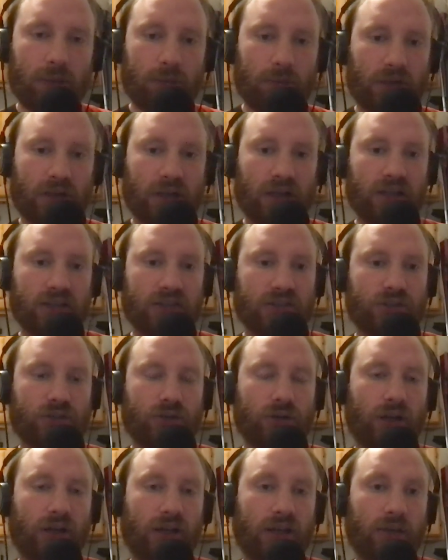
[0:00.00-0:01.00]
because
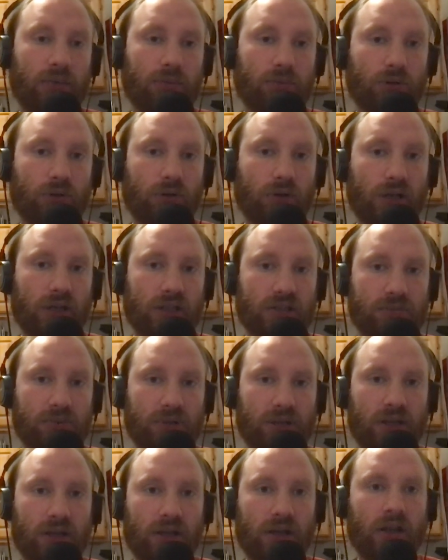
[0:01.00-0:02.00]
Craig Kimbrel has
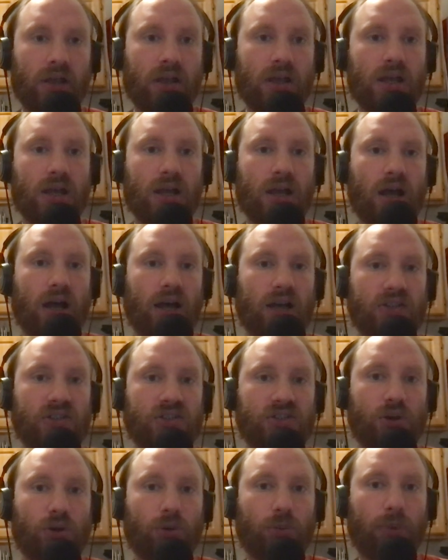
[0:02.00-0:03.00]
been
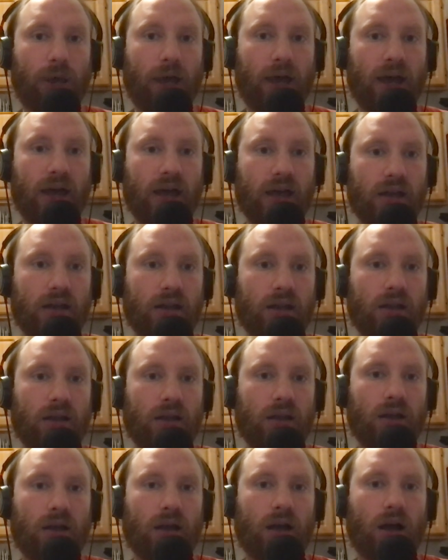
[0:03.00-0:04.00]
so bad,
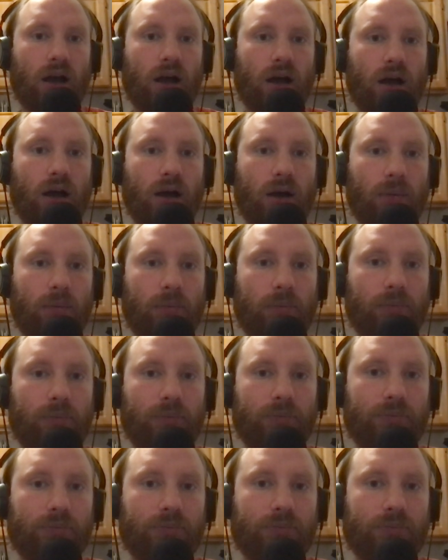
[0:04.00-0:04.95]
um,